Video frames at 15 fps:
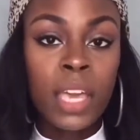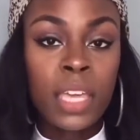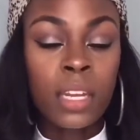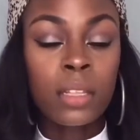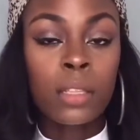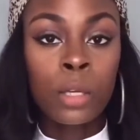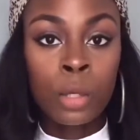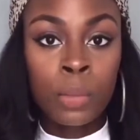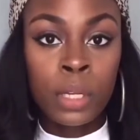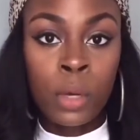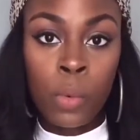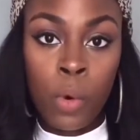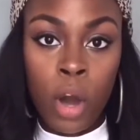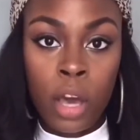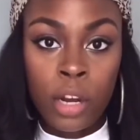And a little bit
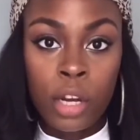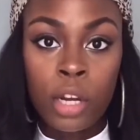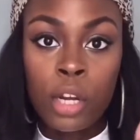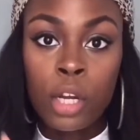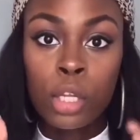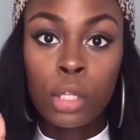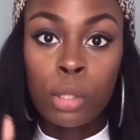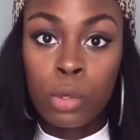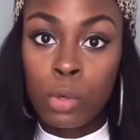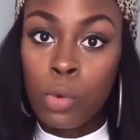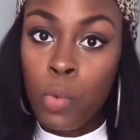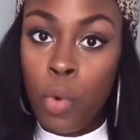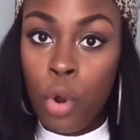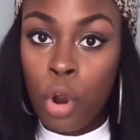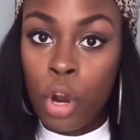of water,
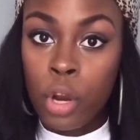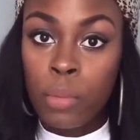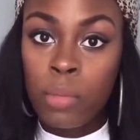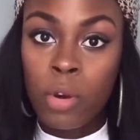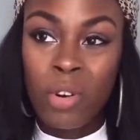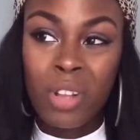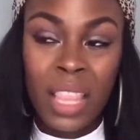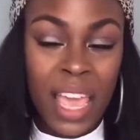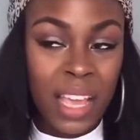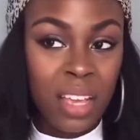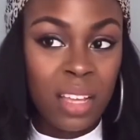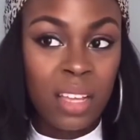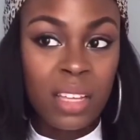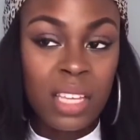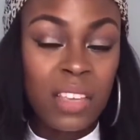lukewarm or like
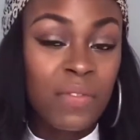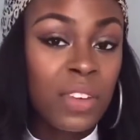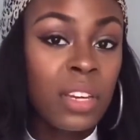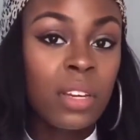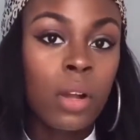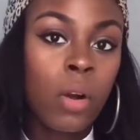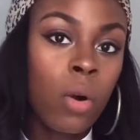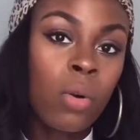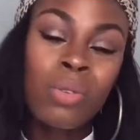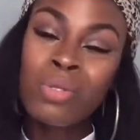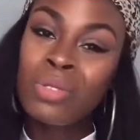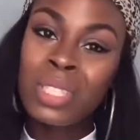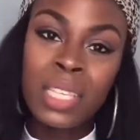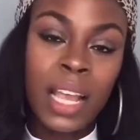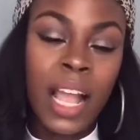even
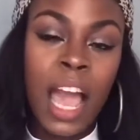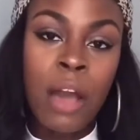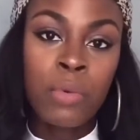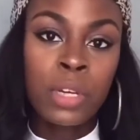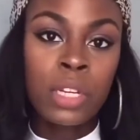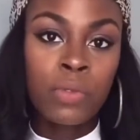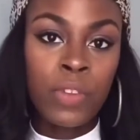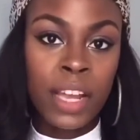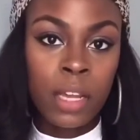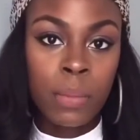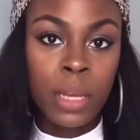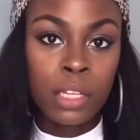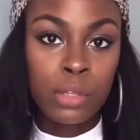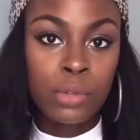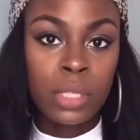cold. Like I wouldn't
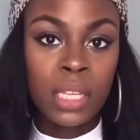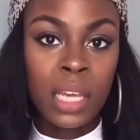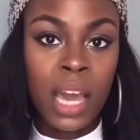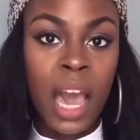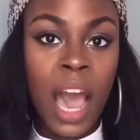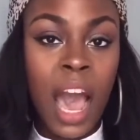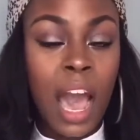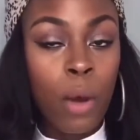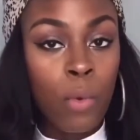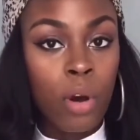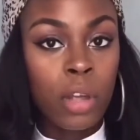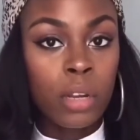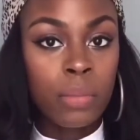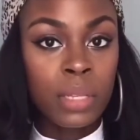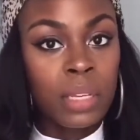recommend using hot
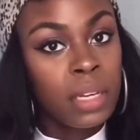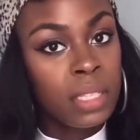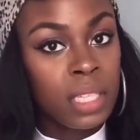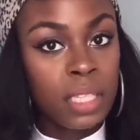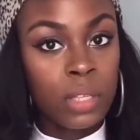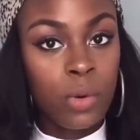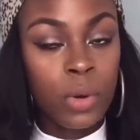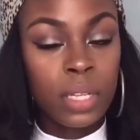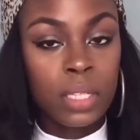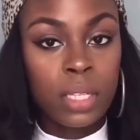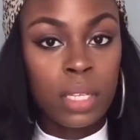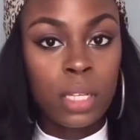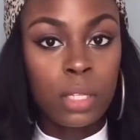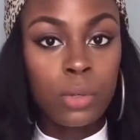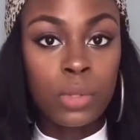water because it's going
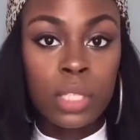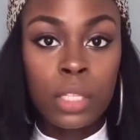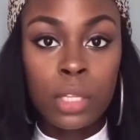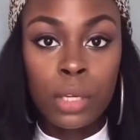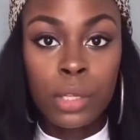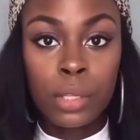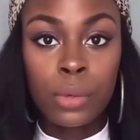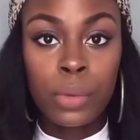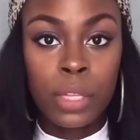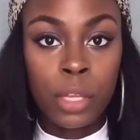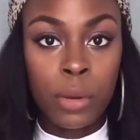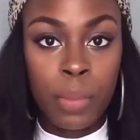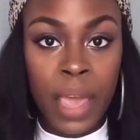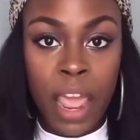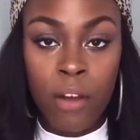to loosen the glue in
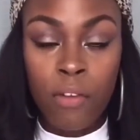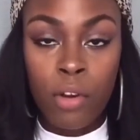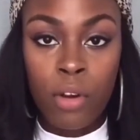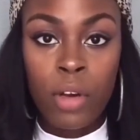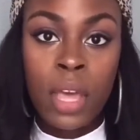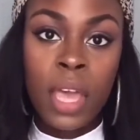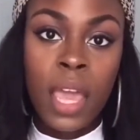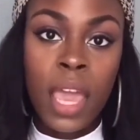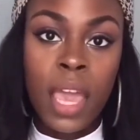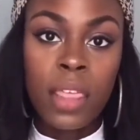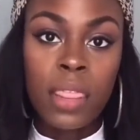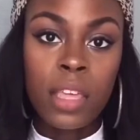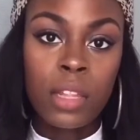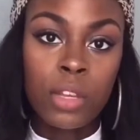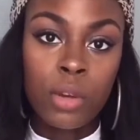your barrel
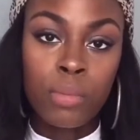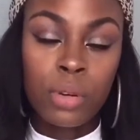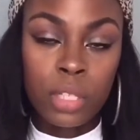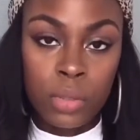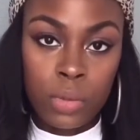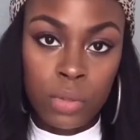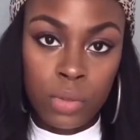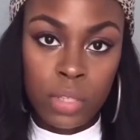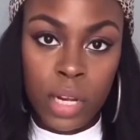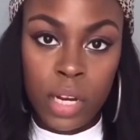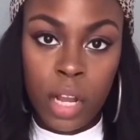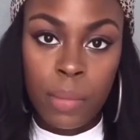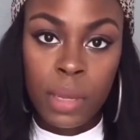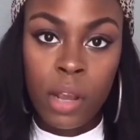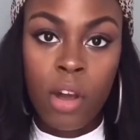and then your bristles will
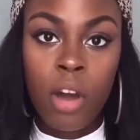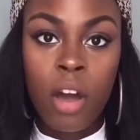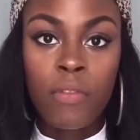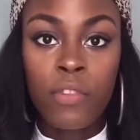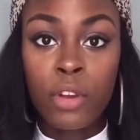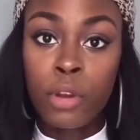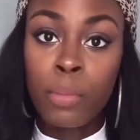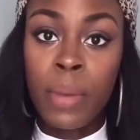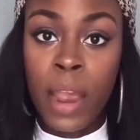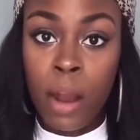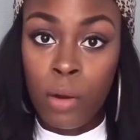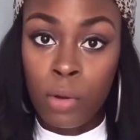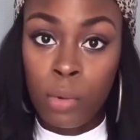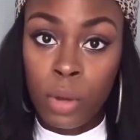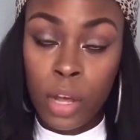start coming off or your
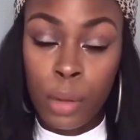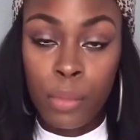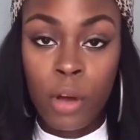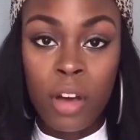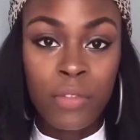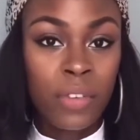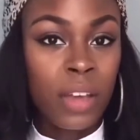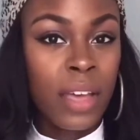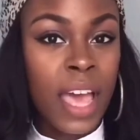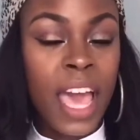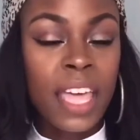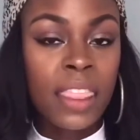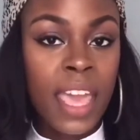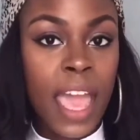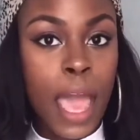barrel will come off. I
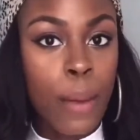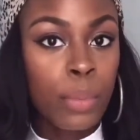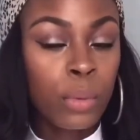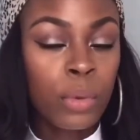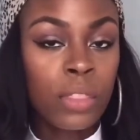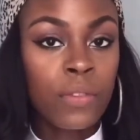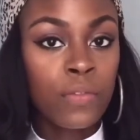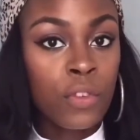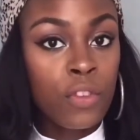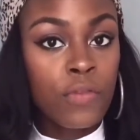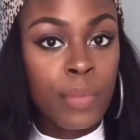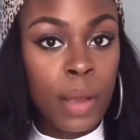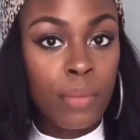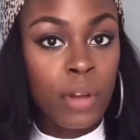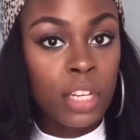had that happen with a few
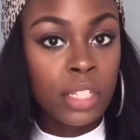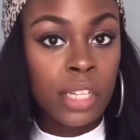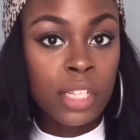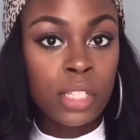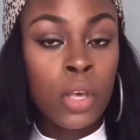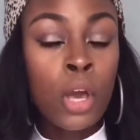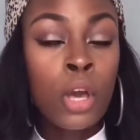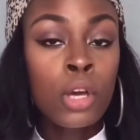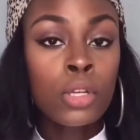of my brushes.